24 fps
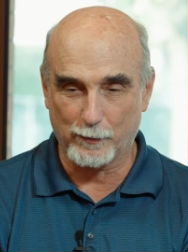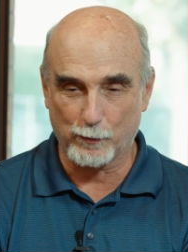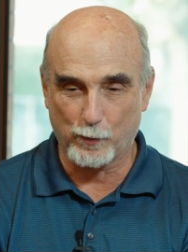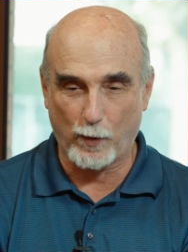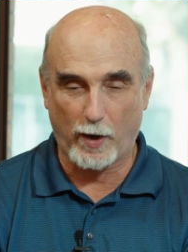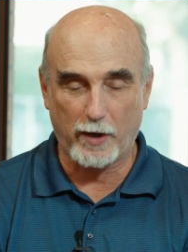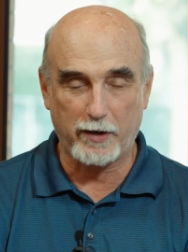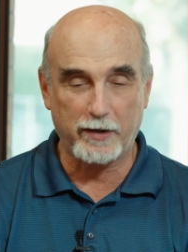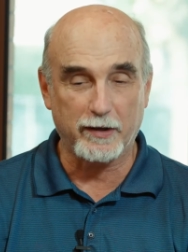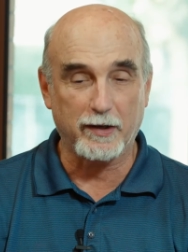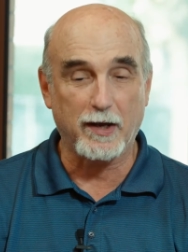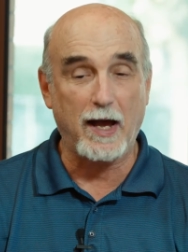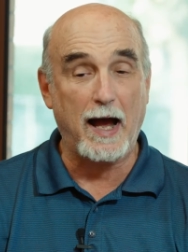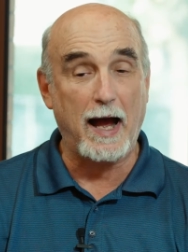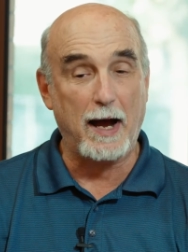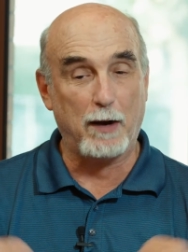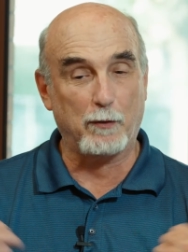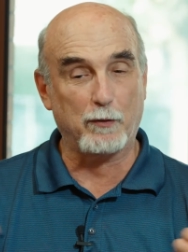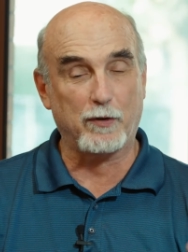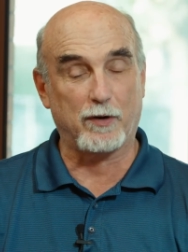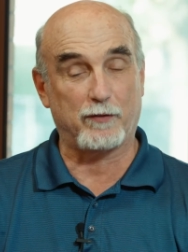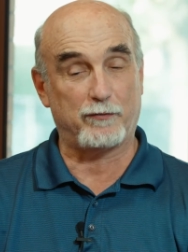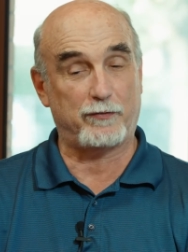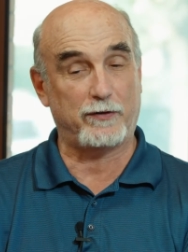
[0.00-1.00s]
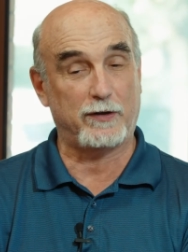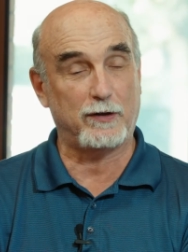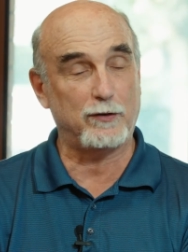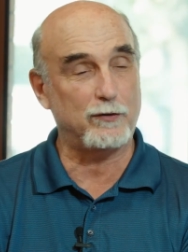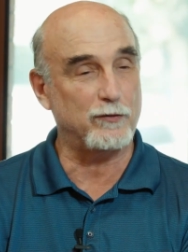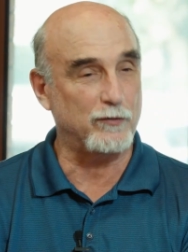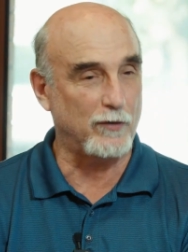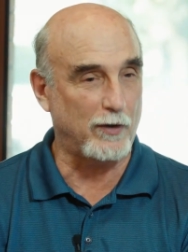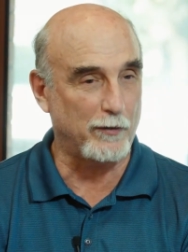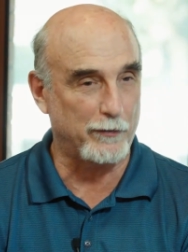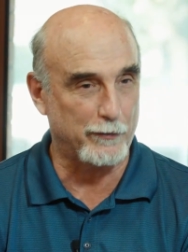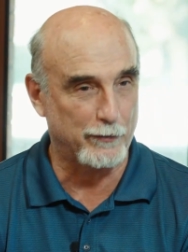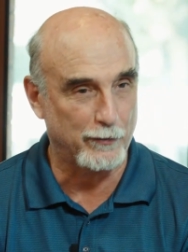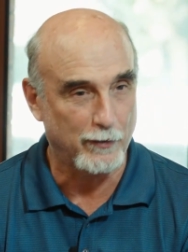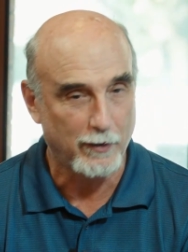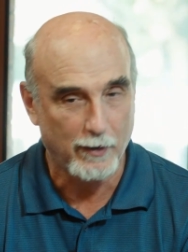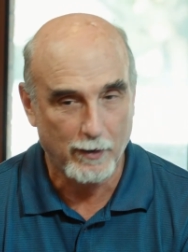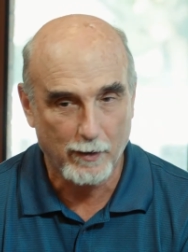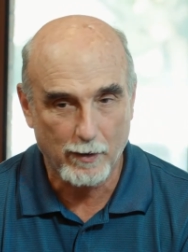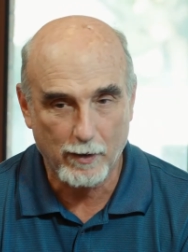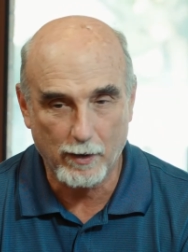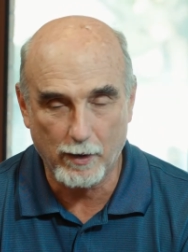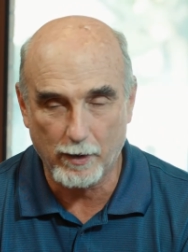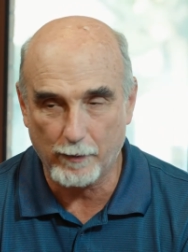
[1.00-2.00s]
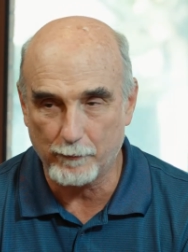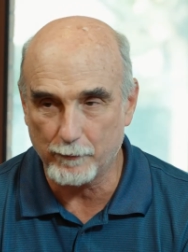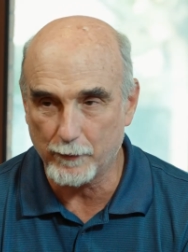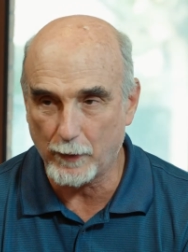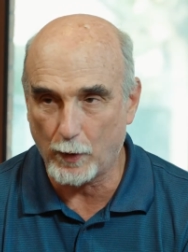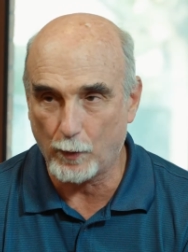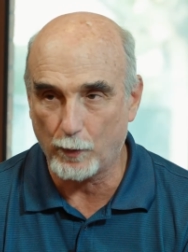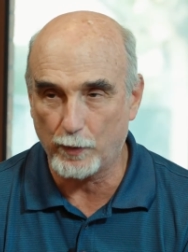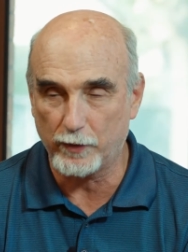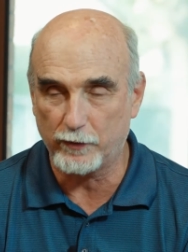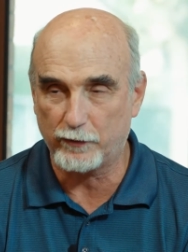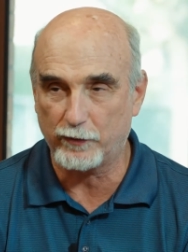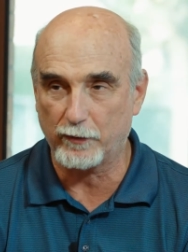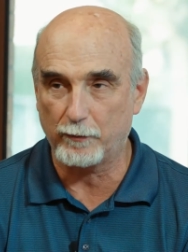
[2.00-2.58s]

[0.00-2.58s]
writing out of each other. We